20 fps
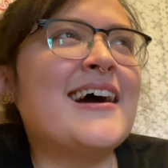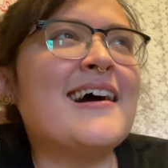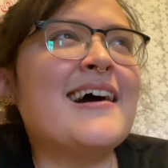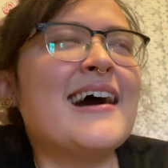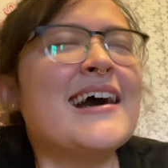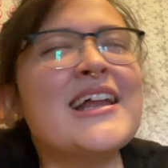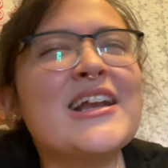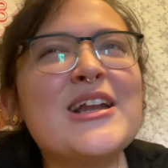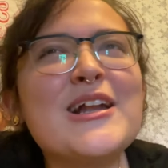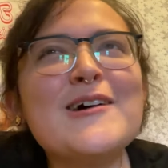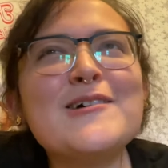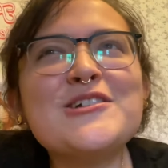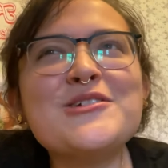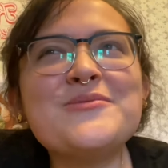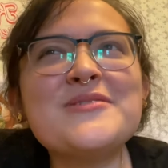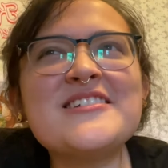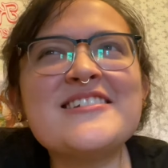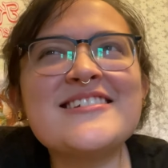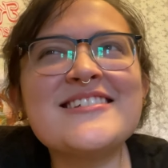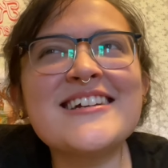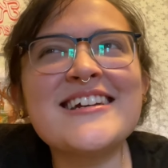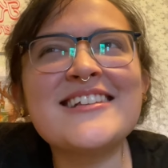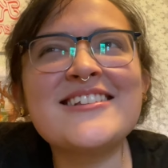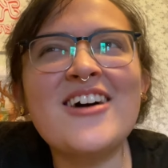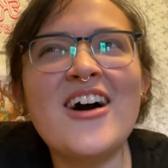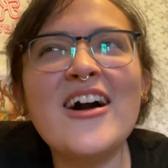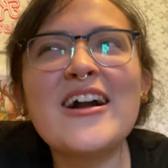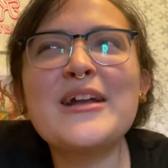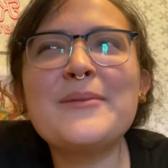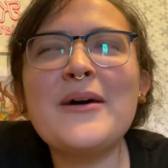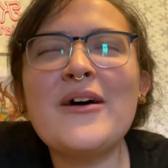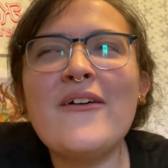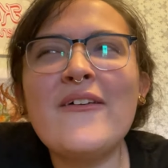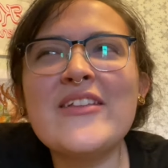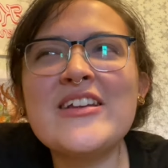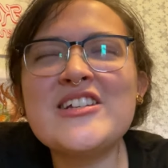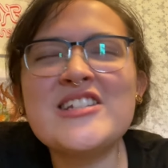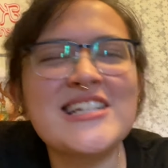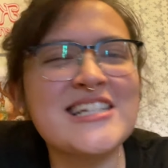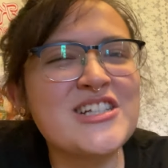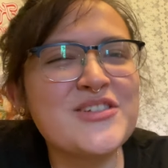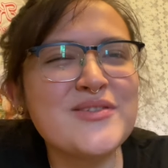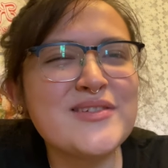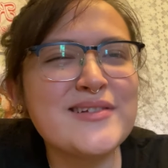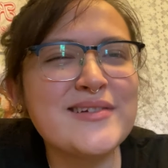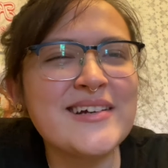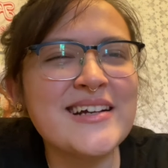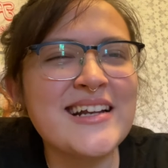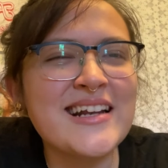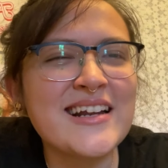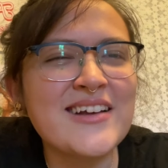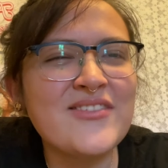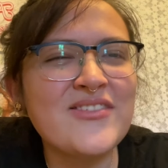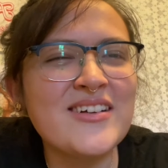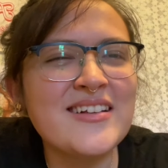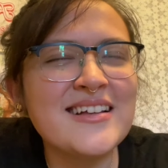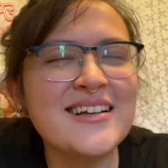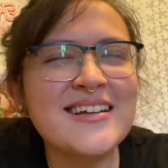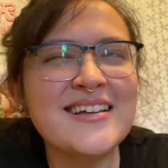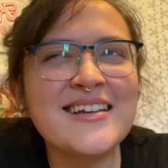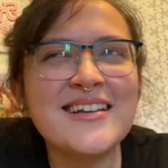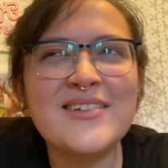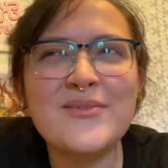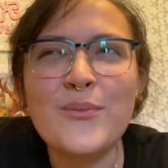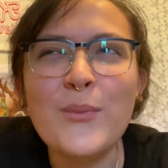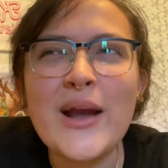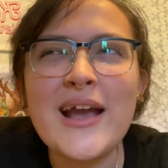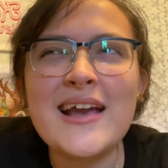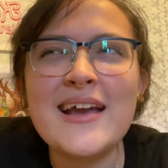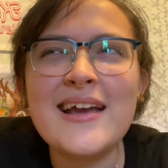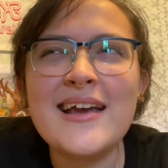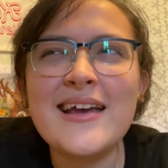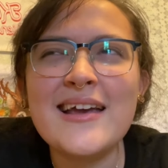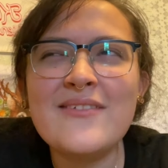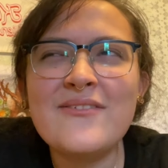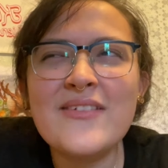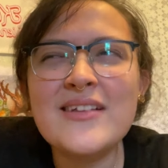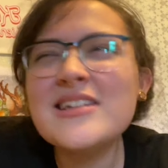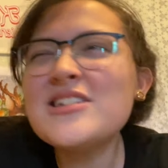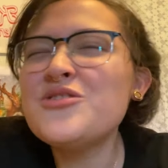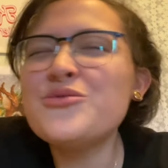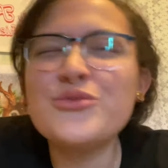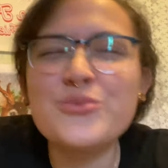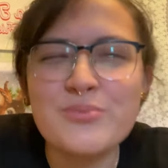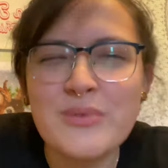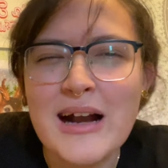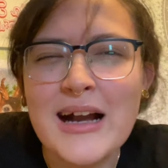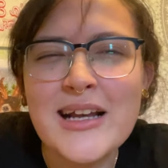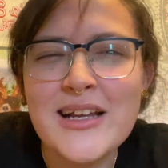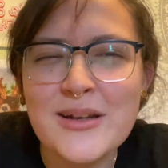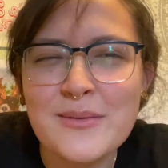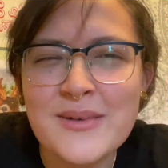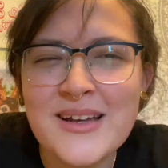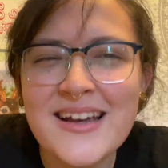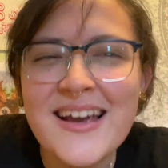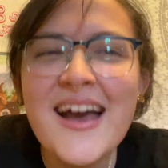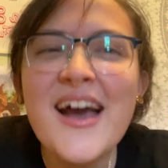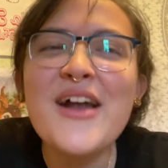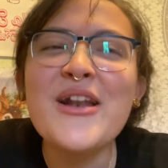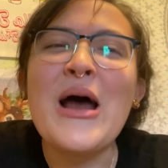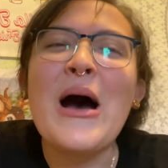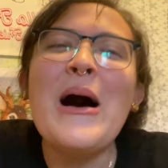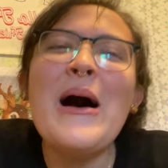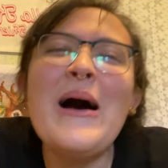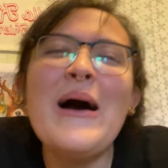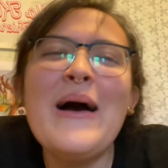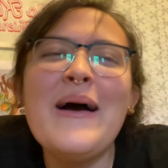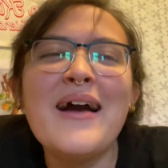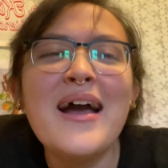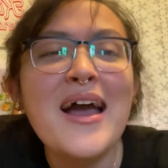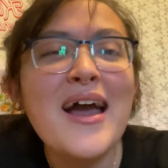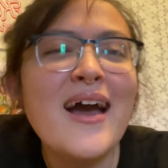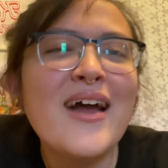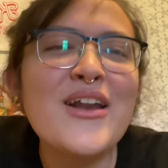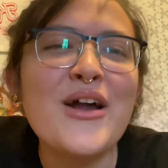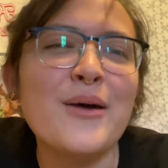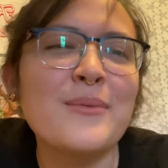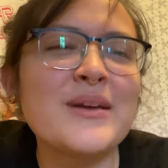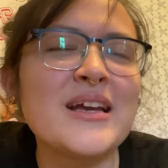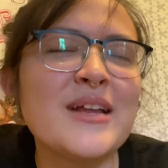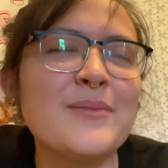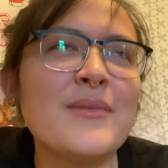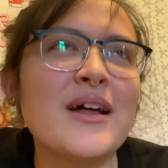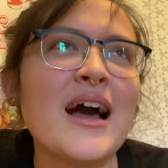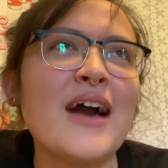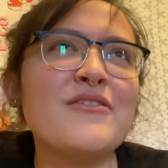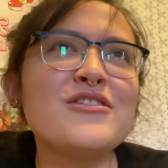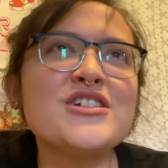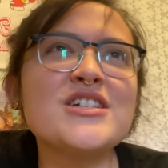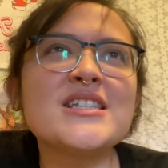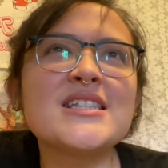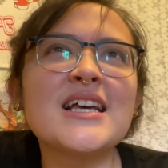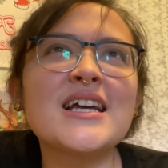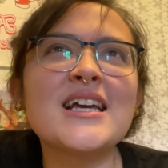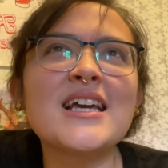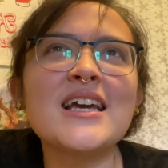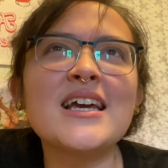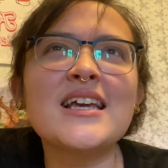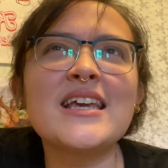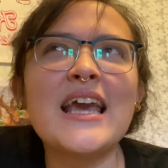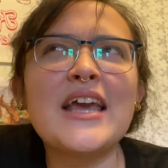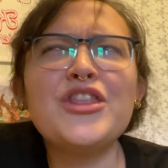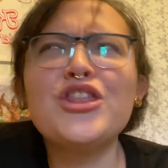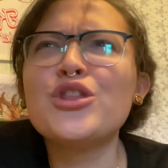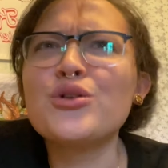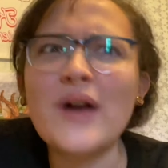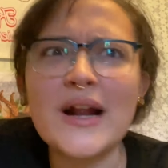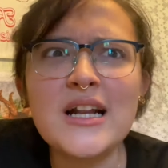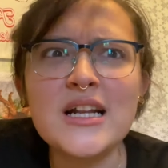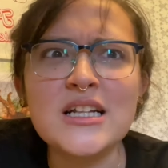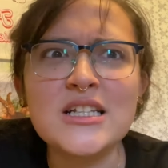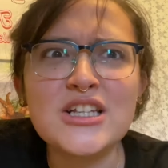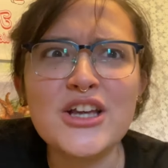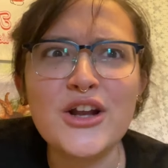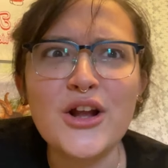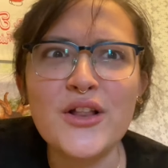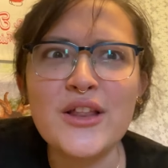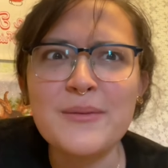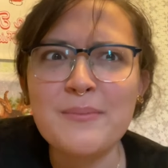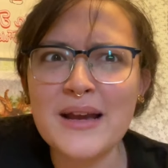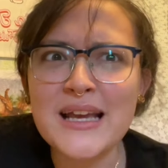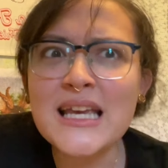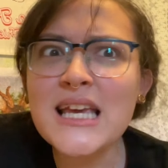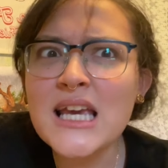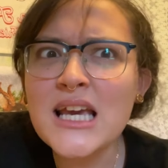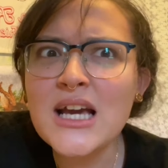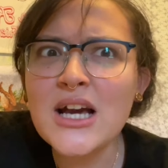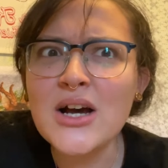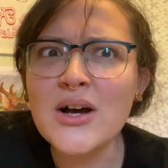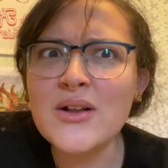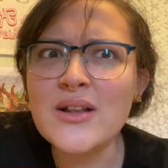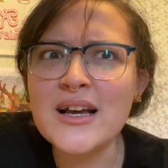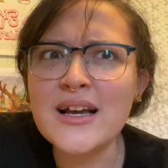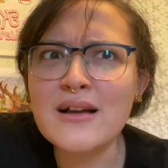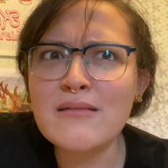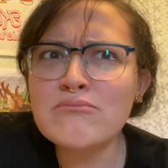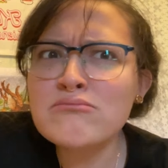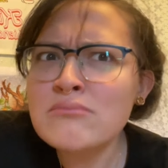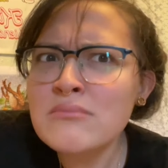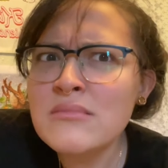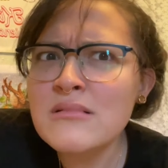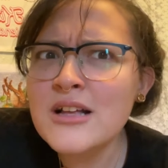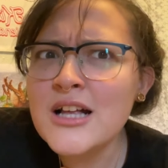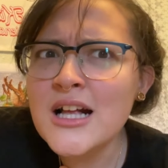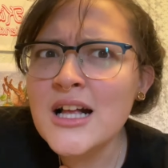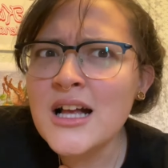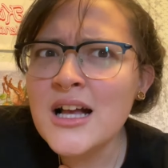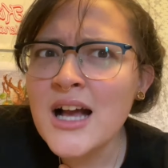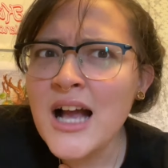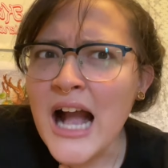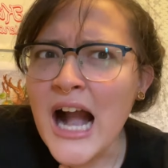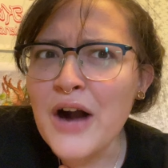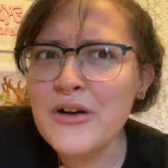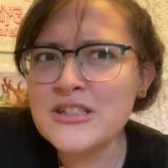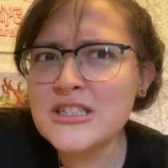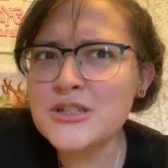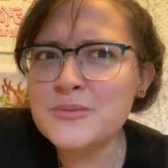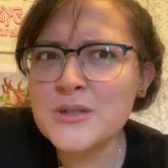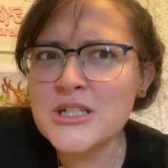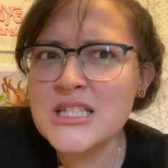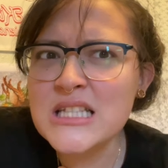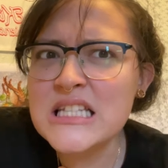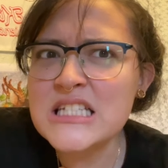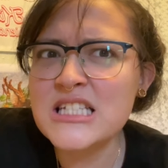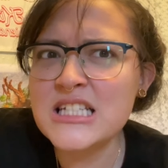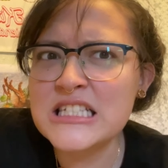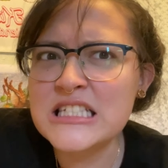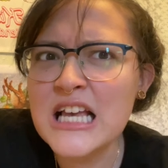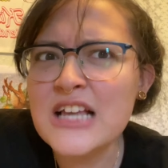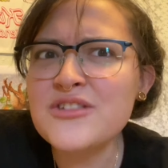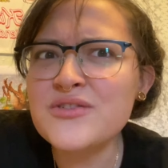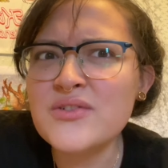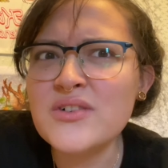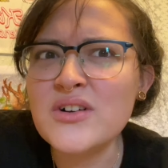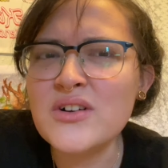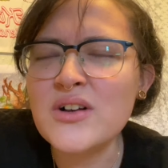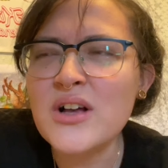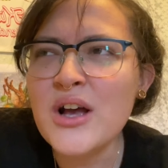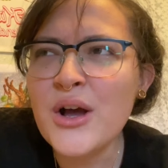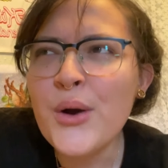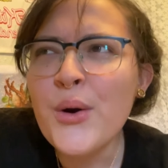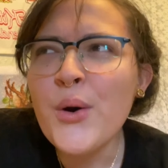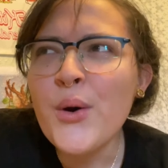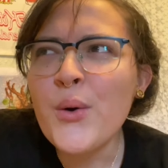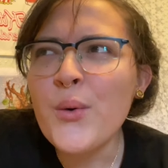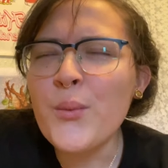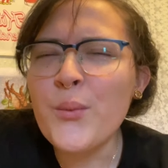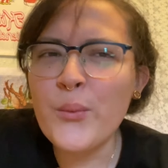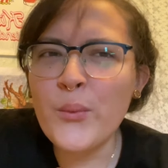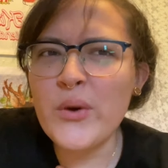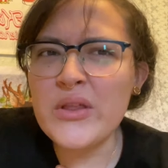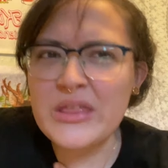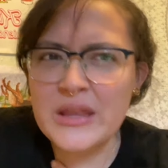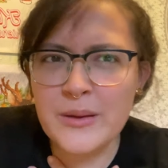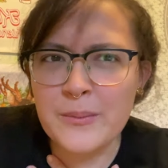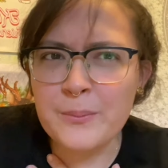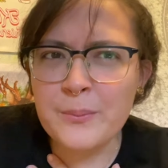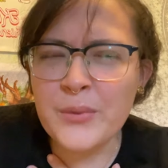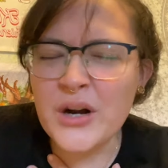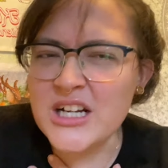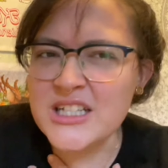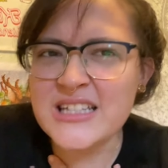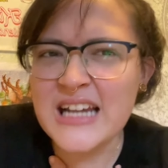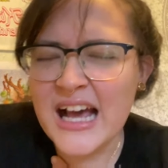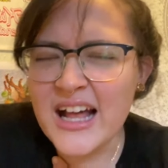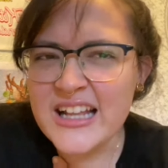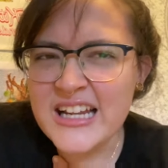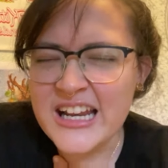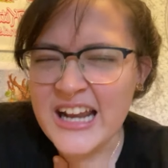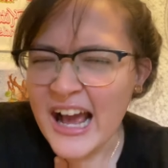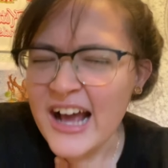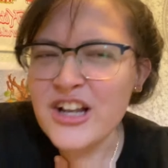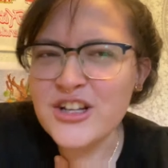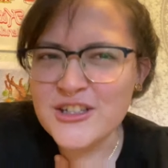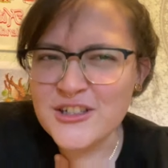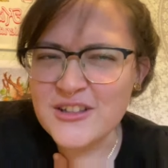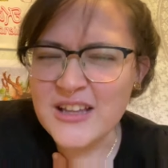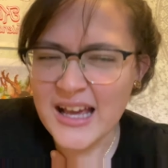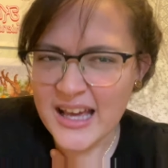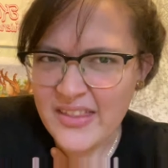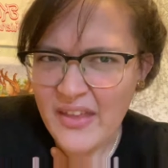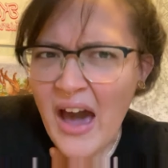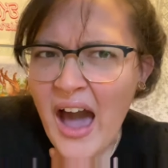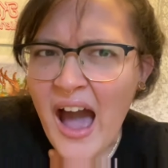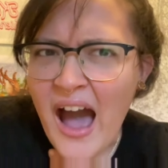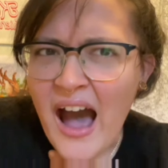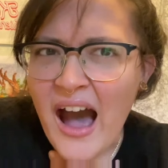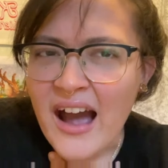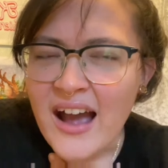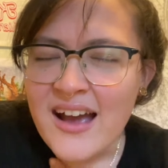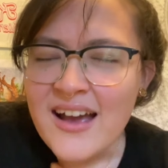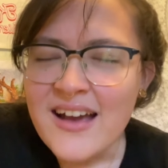I don't know, she was just, like, talking about all the shit she was doing, and I felt like, in a way, it felt like she was bragging at me. No, I'm kidding, but I was just, like, getting threatened, you know? Like, my ego, like, how is this person this successful with a personality and attitude like that?